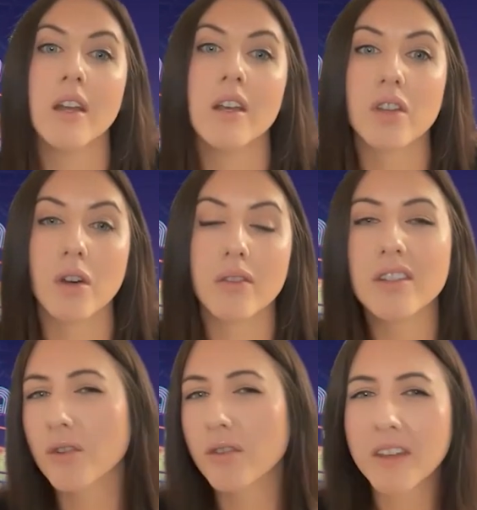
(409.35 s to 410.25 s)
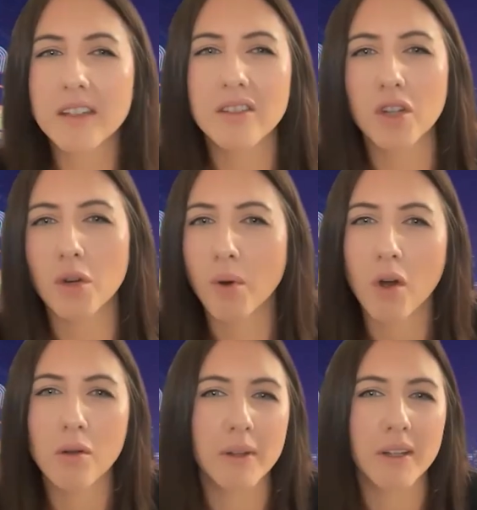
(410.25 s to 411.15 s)
So these are things that you're
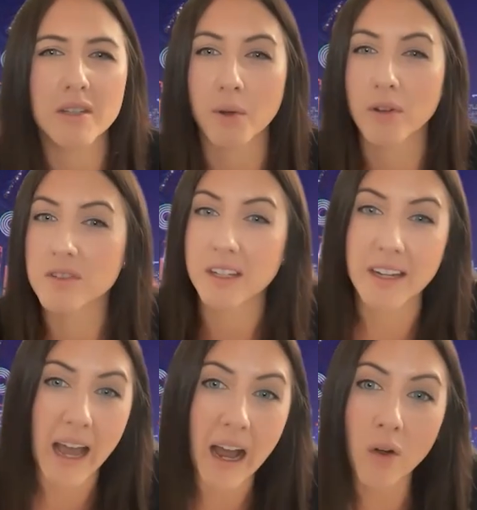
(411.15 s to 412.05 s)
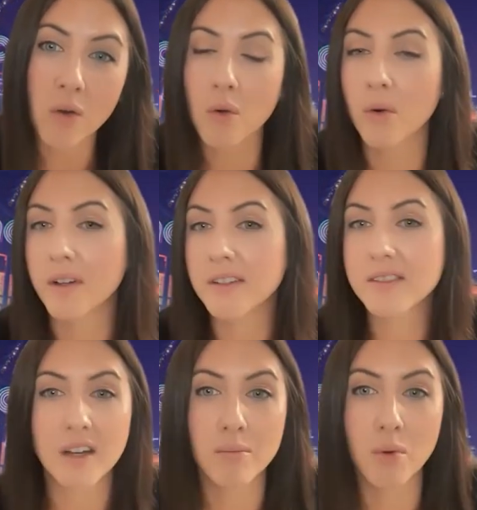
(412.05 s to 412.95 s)
probably experiencing now or at
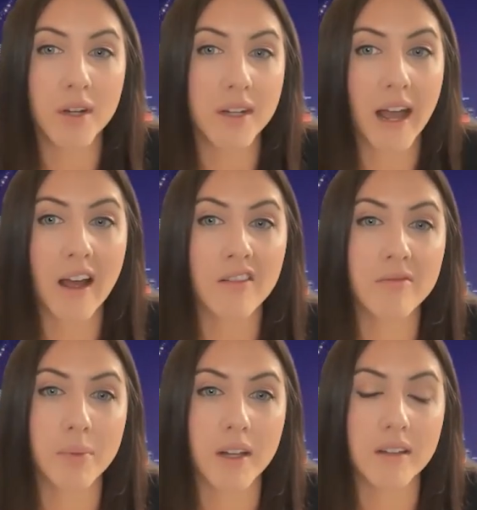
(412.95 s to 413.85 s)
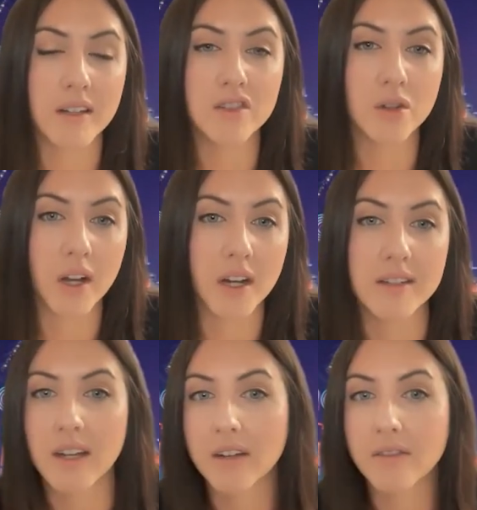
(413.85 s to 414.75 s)
some point have, but let's go ahead
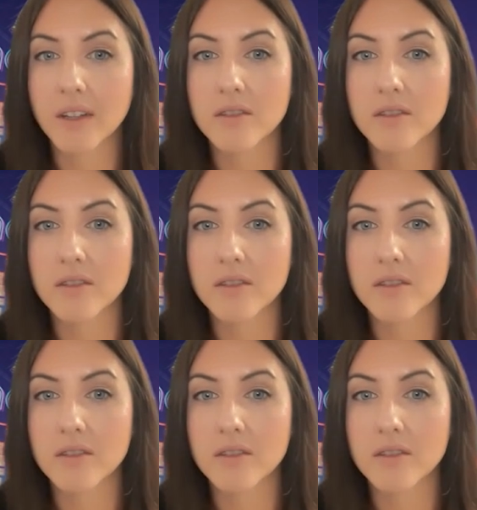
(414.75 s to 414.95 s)
and dive in.